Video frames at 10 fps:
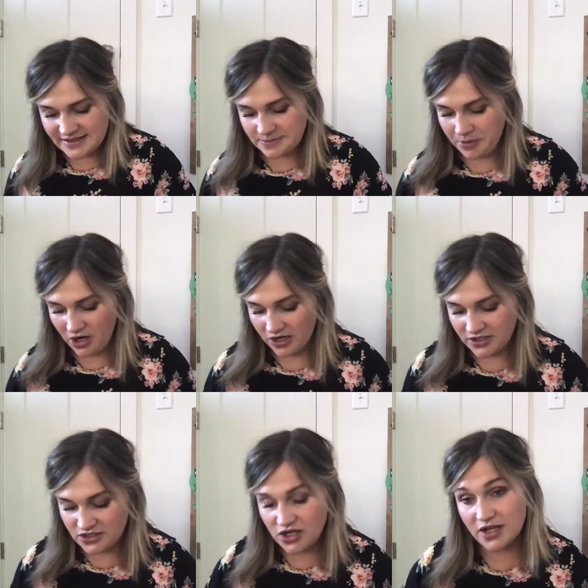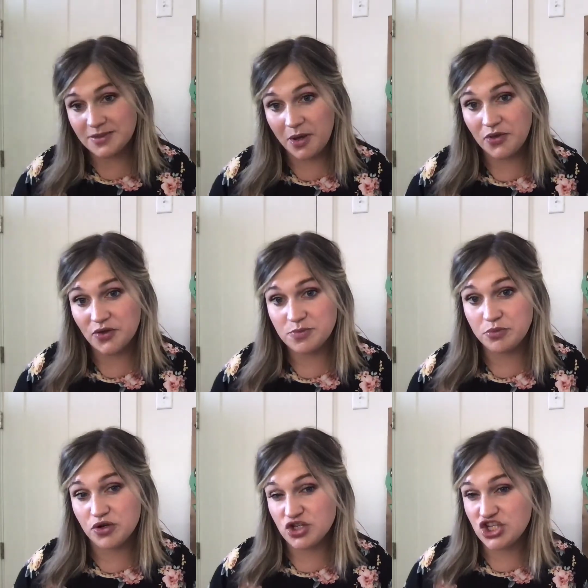part talks about those
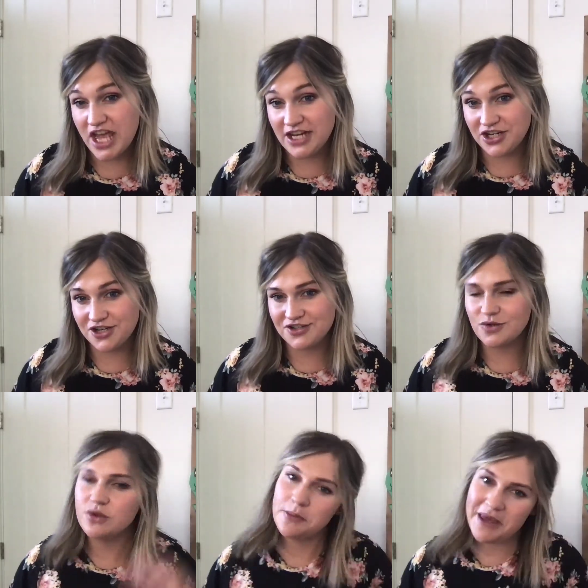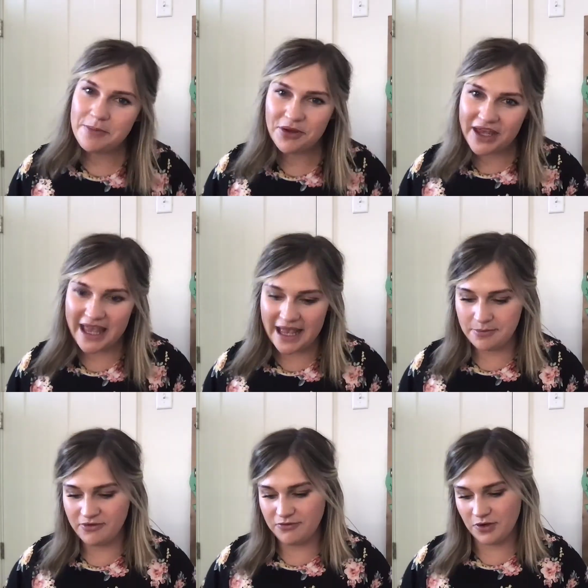progenitors, or the people that came
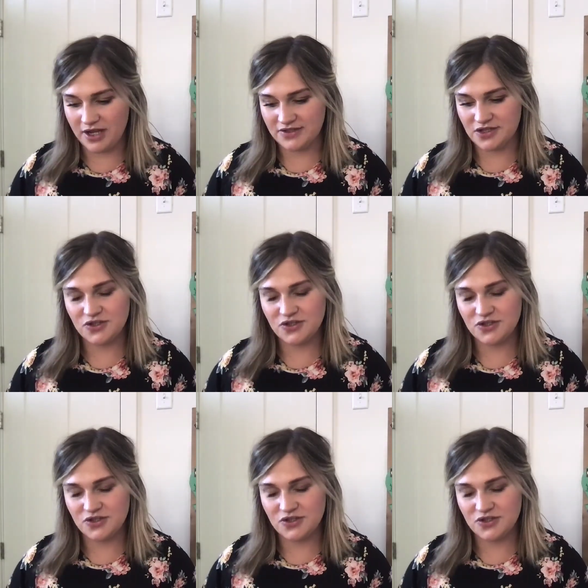before us.